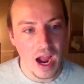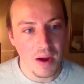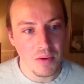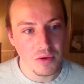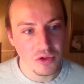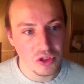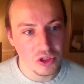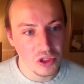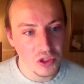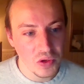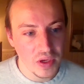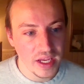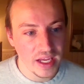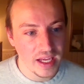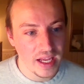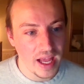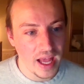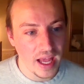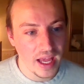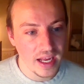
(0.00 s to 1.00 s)
I was
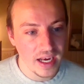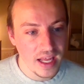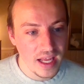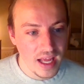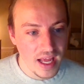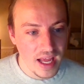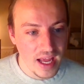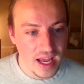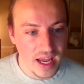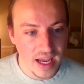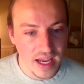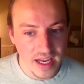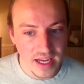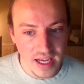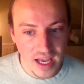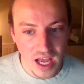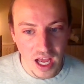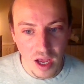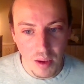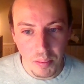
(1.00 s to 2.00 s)
looking at
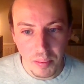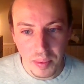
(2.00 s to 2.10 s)
a